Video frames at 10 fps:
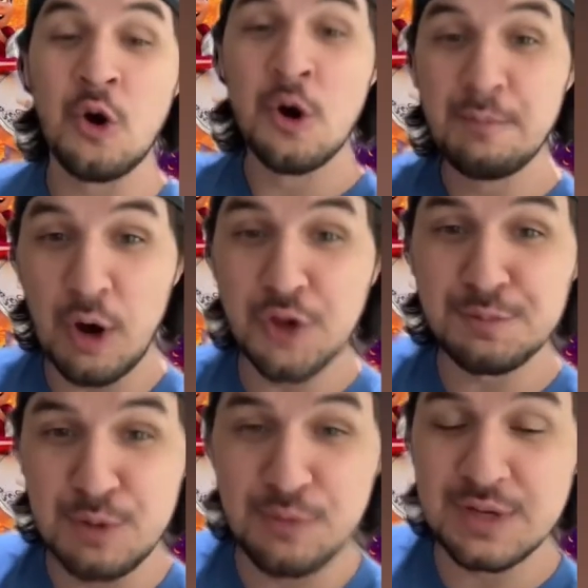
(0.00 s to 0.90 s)
Both
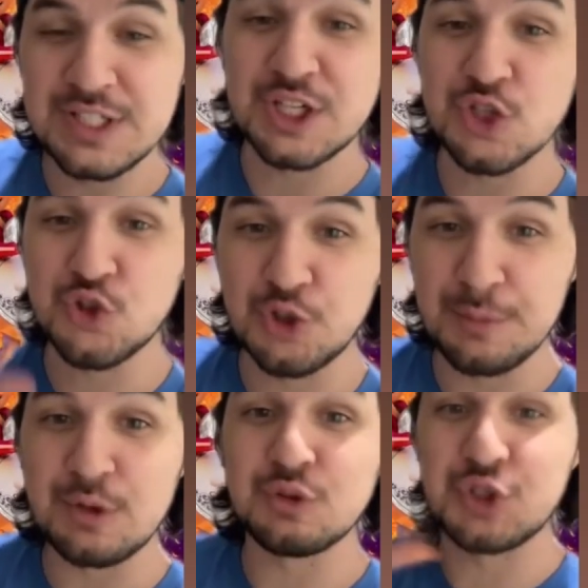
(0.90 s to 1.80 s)
movies
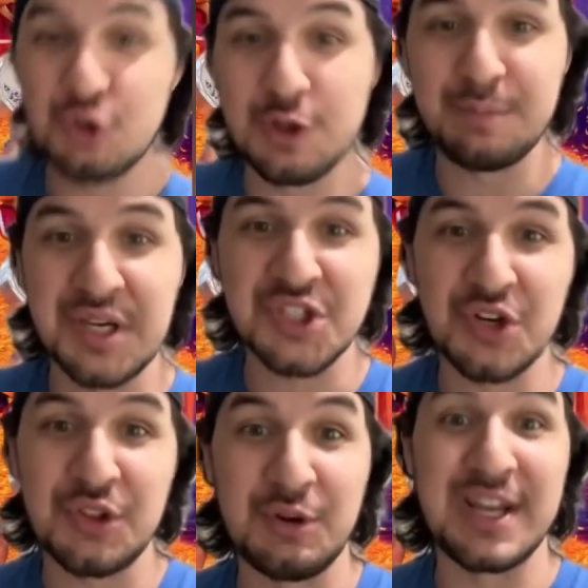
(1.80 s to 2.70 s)
contribute to the Pixar
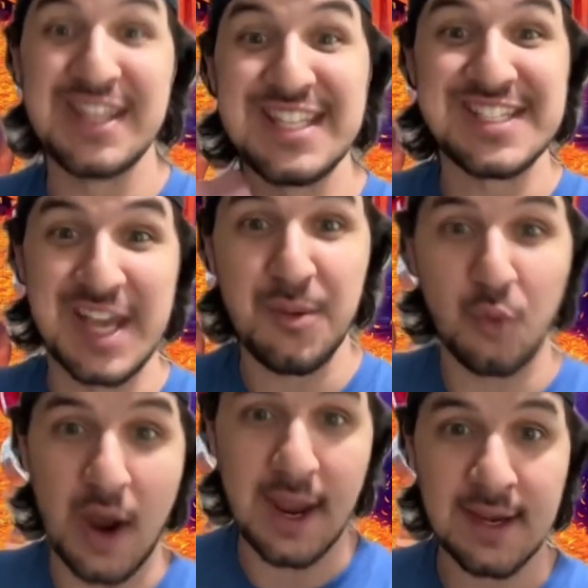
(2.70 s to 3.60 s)
theory in the same
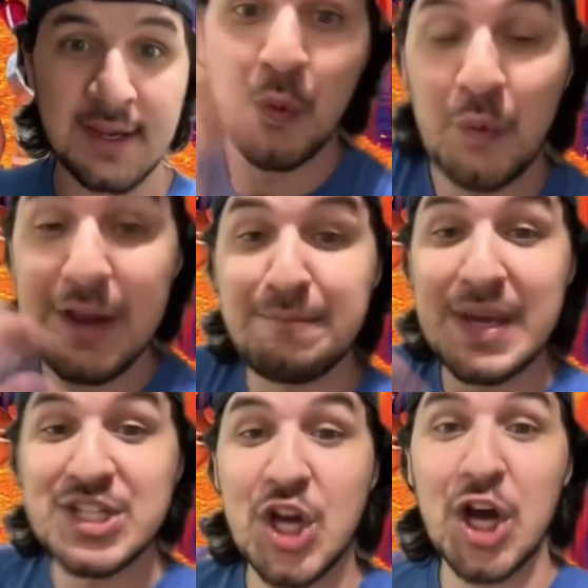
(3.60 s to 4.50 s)
way. We've been
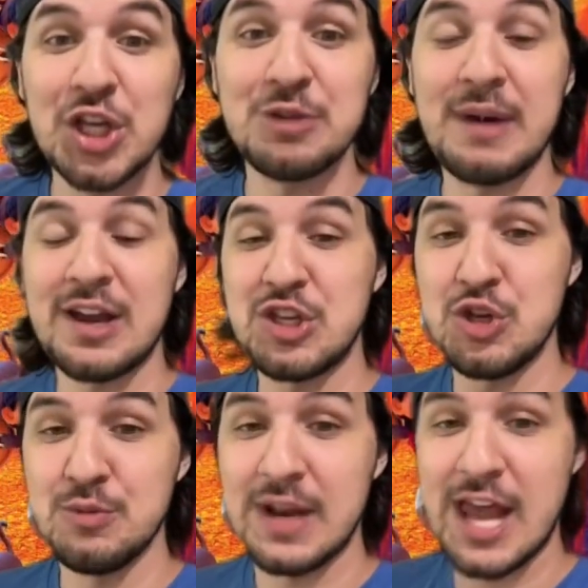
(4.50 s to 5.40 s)
talking about
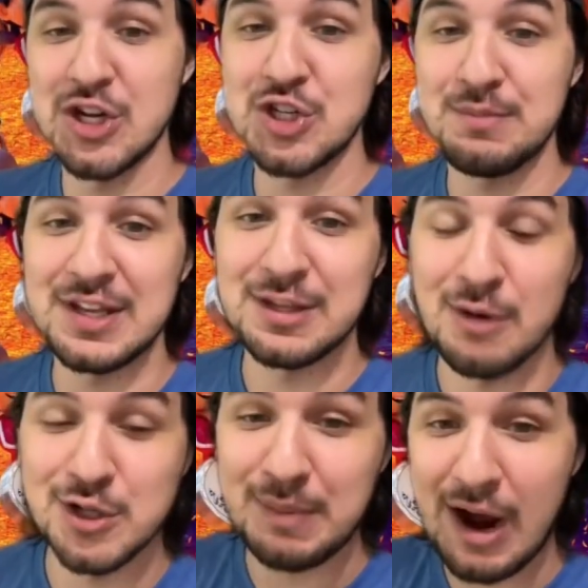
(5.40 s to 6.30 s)
human energy being the most
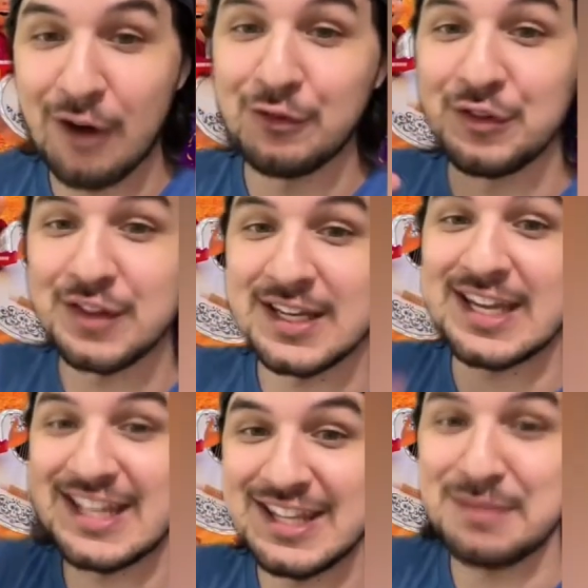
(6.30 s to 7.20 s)
powerful thing in
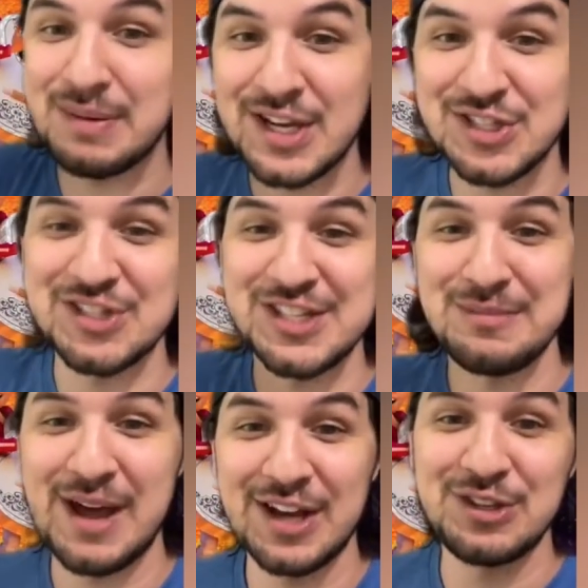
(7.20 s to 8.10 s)
the Pixar
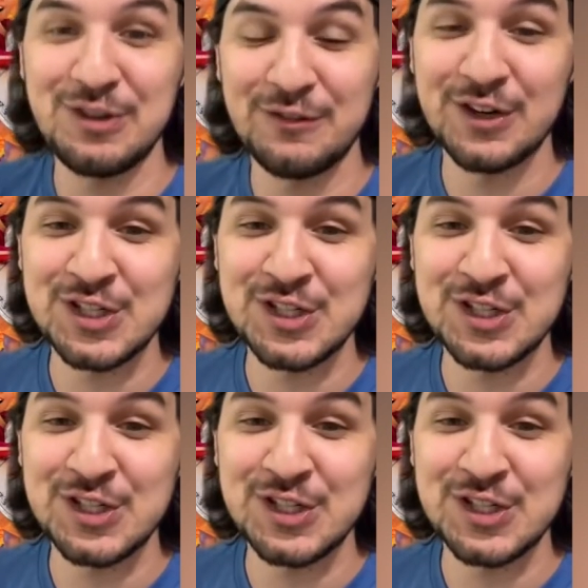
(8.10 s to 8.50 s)
cinematic universe.